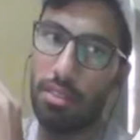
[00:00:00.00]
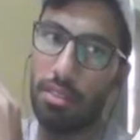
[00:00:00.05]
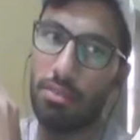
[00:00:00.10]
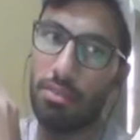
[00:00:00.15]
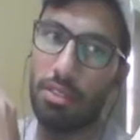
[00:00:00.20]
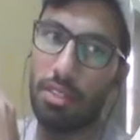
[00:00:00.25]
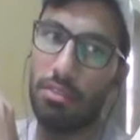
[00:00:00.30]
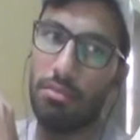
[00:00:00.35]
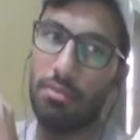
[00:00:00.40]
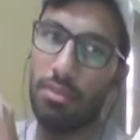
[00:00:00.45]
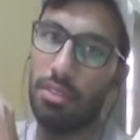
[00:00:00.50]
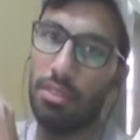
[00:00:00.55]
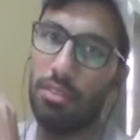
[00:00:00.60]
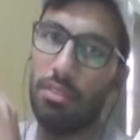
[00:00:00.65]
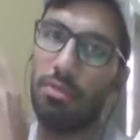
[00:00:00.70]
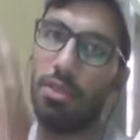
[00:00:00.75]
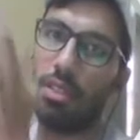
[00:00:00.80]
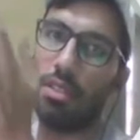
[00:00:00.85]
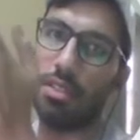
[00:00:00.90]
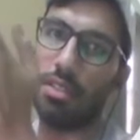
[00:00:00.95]
say okay, this
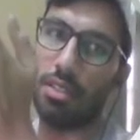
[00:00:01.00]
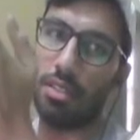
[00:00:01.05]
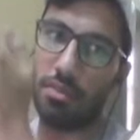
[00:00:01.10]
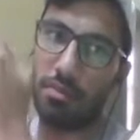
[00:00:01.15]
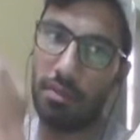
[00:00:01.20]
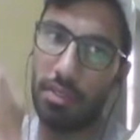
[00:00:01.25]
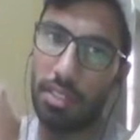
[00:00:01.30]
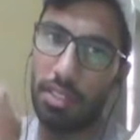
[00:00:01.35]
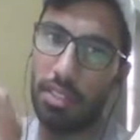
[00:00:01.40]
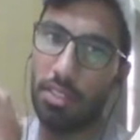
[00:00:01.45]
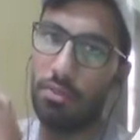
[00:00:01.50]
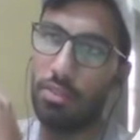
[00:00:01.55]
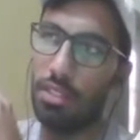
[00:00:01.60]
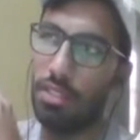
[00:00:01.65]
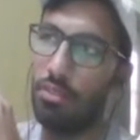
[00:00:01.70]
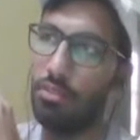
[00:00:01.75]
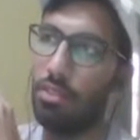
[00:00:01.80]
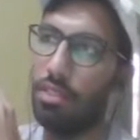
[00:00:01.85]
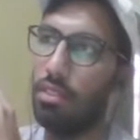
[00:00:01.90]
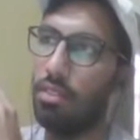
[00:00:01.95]
is what it is. We need to
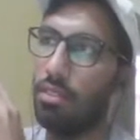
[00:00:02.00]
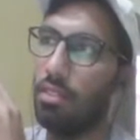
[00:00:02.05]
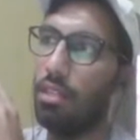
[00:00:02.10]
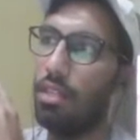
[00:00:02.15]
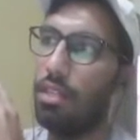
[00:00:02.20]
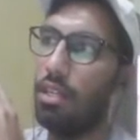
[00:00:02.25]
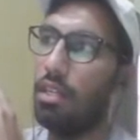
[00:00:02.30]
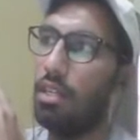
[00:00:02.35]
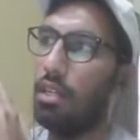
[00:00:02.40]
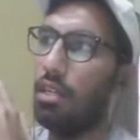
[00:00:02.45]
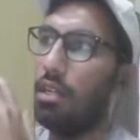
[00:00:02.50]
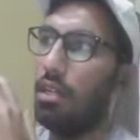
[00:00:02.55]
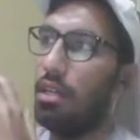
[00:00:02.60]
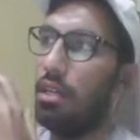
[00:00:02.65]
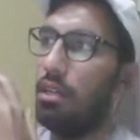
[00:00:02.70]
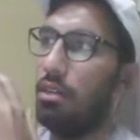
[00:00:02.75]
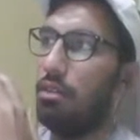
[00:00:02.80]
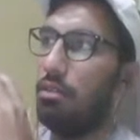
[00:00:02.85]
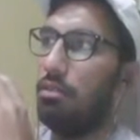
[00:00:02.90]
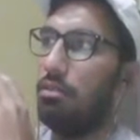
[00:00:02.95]
say okay,
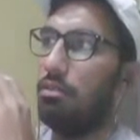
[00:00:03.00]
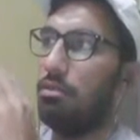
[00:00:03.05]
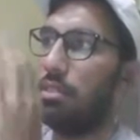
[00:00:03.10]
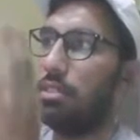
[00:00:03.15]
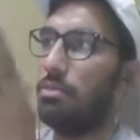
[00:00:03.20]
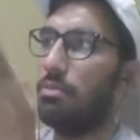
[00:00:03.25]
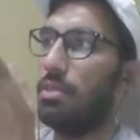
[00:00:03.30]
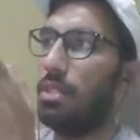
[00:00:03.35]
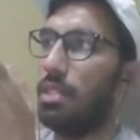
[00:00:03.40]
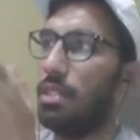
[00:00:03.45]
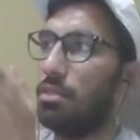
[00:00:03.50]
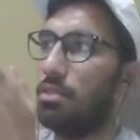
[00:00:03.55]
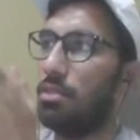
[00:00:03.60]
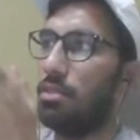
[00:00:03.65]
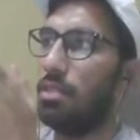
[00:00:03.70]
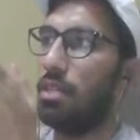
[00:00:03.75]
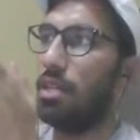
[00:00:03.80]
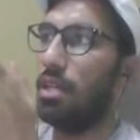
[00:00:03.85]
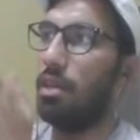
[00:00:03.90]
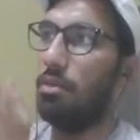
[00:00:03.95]
this
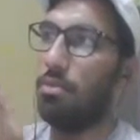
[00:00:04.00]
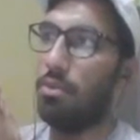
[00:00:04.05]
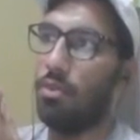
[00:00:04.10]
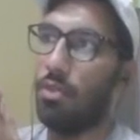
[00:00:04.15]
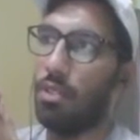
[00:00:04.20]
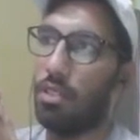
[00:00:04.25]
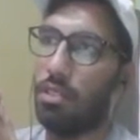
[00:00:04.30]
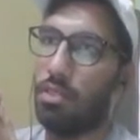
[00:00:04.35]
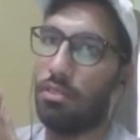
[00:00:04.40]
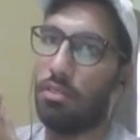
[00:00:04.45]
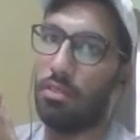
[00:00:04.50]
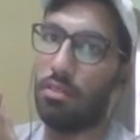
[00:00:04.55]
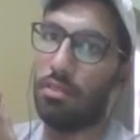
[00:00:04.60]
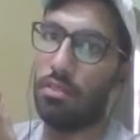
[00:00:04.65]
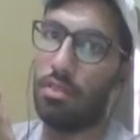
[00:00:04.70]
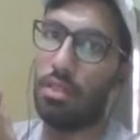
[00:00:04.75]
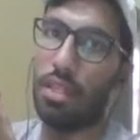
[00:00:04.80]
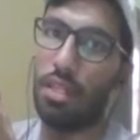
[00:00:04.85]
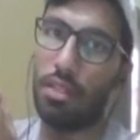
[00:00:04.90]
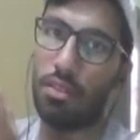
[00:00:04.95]
prediction that I am doing
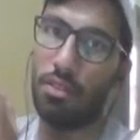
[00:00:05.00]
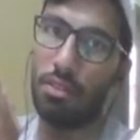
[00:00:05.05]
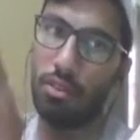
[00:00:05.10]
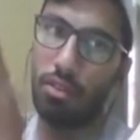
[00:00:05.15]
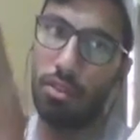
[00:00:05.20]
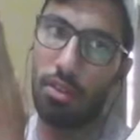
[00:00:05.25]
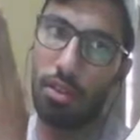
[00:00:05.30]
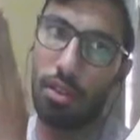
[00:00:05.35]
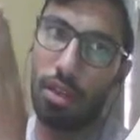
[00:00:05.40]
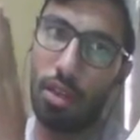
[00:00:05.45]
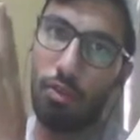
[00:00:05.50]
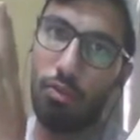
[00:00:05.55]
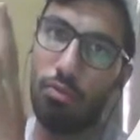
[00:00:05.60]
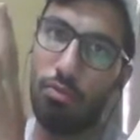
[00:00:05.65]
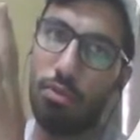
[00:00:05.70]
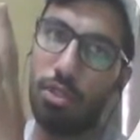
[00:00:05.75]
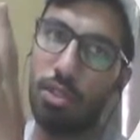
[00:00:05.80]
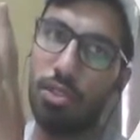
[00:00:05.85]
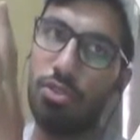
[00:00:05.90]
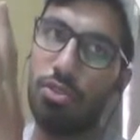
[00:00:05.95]
is correct or not, or how
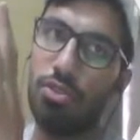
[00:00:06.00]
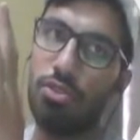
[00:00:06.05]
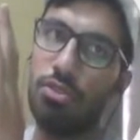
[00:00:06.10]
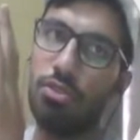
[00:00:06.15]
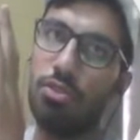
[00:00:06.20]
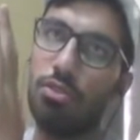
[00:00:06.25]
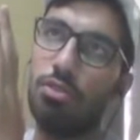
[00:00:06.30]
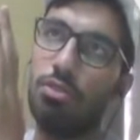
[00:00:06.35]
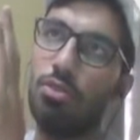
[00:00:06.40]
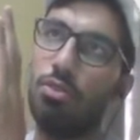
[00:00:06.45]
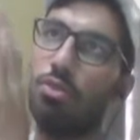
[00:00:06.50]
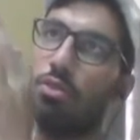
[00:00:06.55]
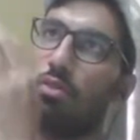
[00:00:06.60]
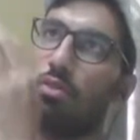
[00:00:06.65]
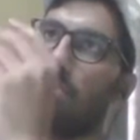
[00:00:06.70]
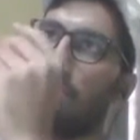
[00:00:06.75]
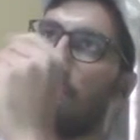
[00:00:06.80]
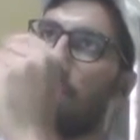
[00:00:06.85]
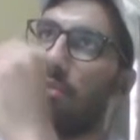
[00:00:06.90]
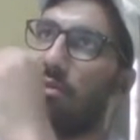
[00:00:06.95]
much good,
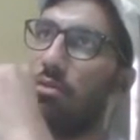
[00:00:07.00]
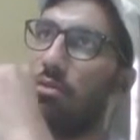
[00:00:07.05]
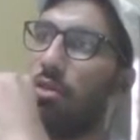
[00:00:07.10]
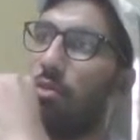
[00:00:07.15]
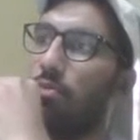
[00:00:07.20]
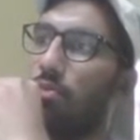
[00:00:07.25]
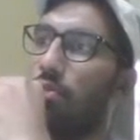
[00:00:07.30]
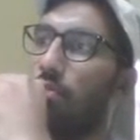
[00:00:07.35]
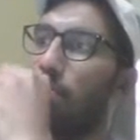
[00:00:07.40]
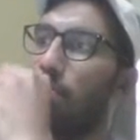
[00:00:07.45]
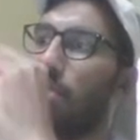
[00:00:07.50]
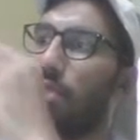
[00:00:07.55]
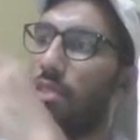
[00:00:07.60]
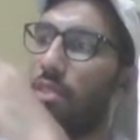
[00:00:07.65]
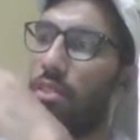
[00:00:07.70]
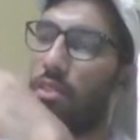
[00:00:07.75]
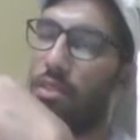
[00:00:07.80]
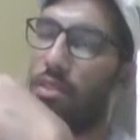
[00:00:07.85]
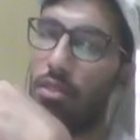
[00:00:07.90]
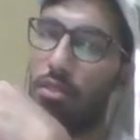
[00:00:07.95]
means in terms of
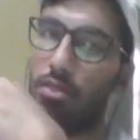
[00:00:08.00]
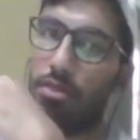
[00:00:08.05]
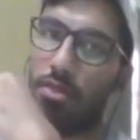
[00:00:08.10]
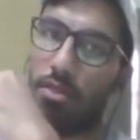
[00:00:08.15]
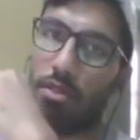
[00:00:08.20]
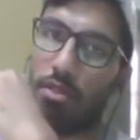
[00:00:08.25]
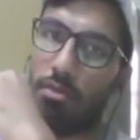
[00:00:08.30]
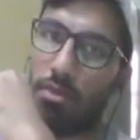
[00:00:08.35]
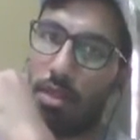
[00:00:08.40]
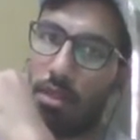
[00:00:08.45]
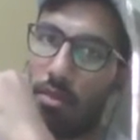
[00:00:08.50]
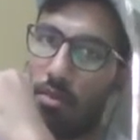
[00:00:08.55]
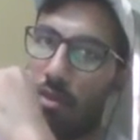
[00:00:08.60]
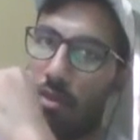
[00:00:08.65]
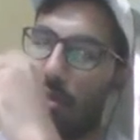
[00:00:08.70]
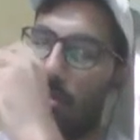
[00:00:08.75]
percentage or something, or